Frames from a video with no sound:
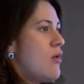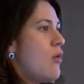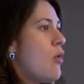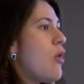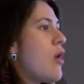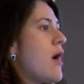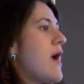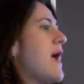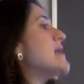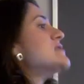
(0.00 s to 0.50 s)

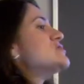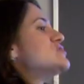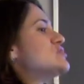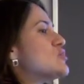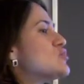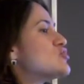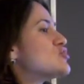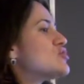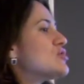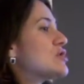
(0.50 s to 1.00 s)
or a
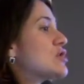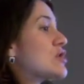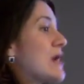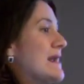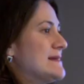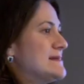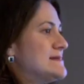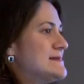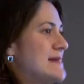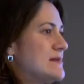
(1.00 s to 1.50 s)
social
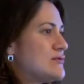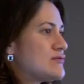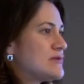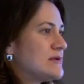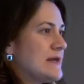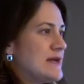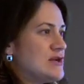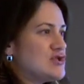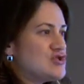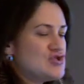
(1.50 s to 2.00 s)
credit debt
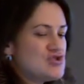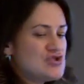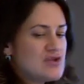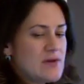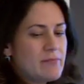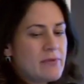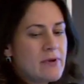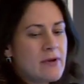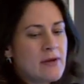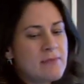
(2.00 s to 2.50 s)

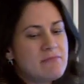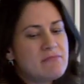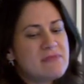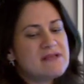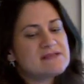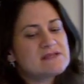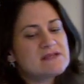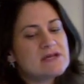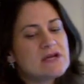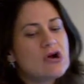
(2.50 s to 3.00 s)
relationship.
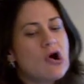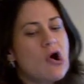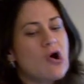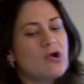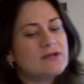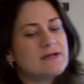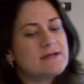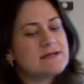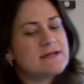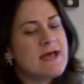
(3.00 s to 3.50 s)
Minsky
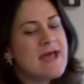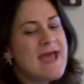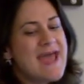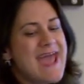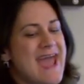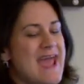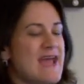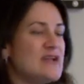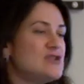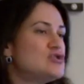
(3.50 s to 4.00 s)
called it
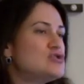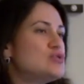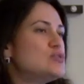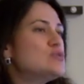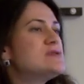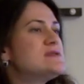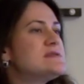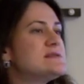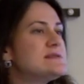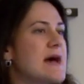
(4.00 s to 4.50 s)
a
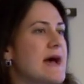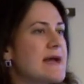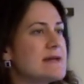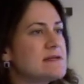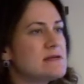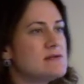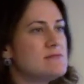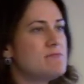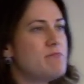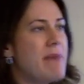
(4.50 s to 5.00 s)

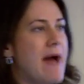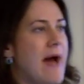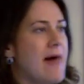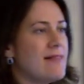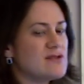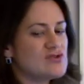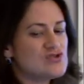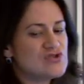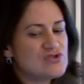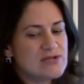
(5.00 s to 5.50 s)
two-sided
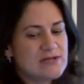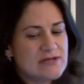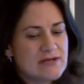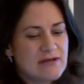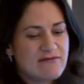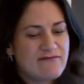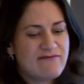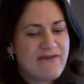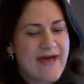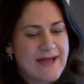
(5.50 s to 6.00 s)
balance sheet
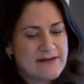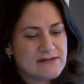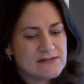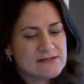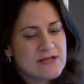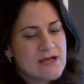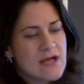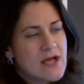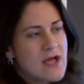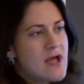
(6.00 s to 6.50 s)

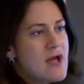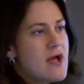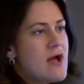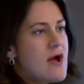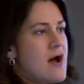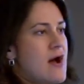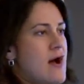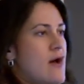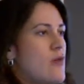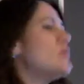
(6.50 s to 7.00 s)
event,
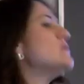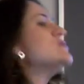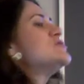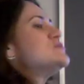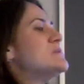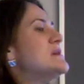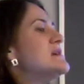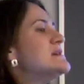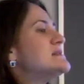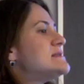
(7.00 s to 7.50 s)

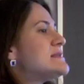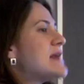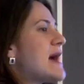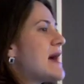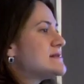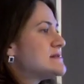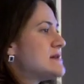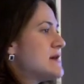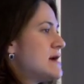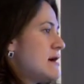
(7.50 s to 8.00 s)
which means
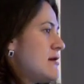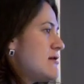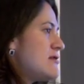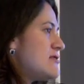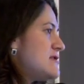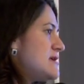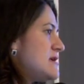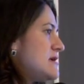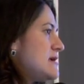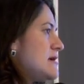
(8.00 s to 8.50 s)
that
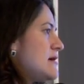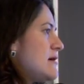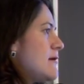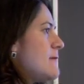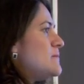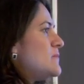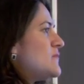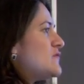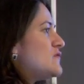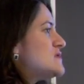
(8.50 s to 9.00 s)
the
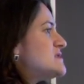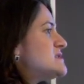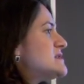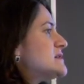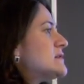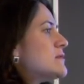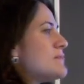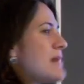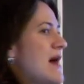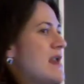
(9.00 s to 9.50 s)

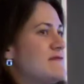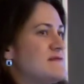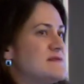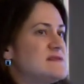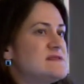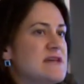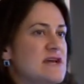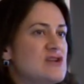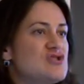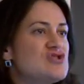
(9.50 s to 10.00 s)
physical
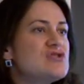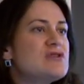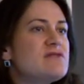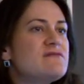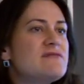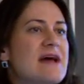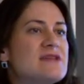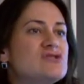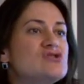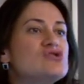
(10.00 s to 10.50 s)
manifestation
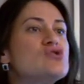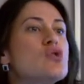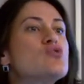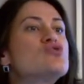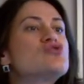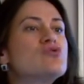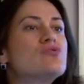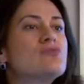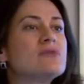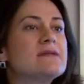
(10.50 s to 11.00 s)
of that
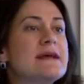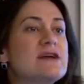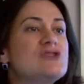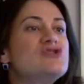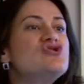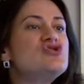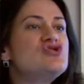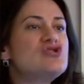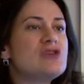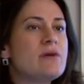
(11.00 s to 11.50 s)
social
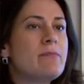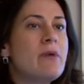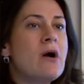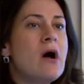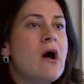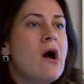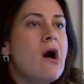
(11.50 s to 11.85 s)
relationship